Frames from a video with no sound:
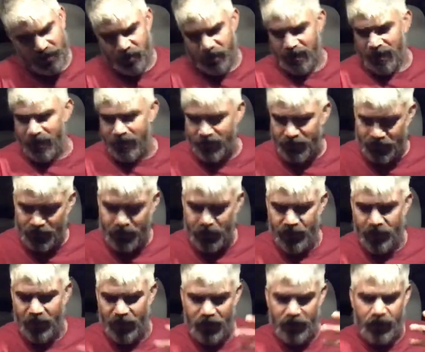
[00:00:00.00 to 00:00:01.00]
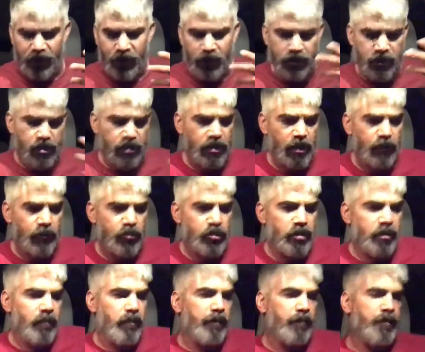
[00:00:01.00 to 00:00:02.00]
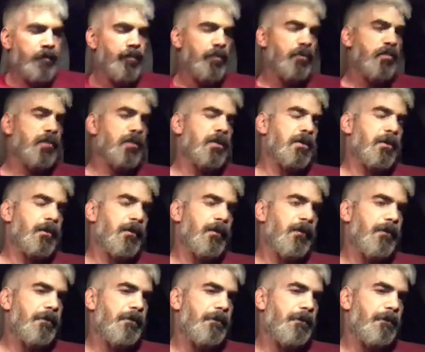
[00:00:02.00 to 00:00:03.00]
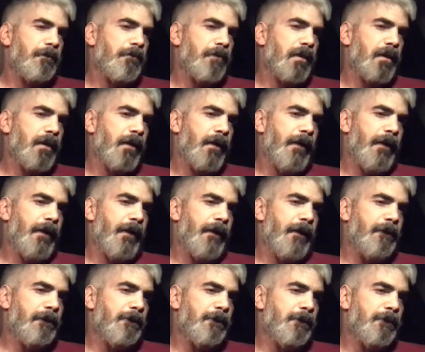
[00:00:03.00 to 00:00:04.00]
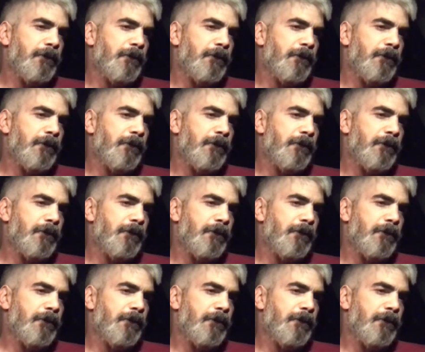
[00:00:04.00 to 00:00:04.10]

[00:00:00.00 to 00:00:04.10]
is just like the consumption of the food. As